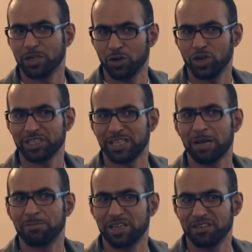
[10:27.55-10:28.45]
Look it
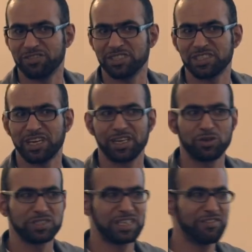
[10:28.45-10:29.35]
up. Every Israeli
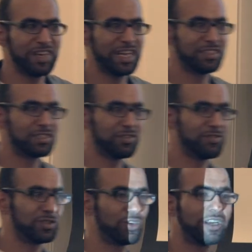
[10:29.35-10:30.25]
gets
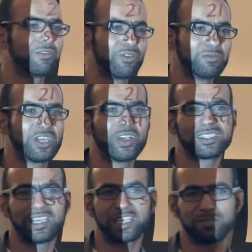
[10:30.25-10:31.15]
$750 from the
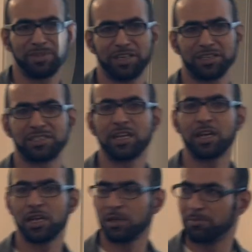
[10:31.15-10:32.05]
US taxpayers.
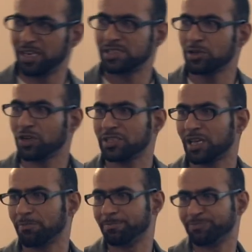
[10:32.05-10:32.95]
Please look it
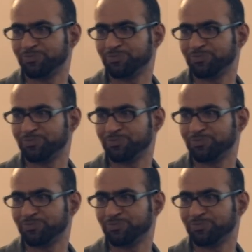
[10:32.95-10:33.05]
up.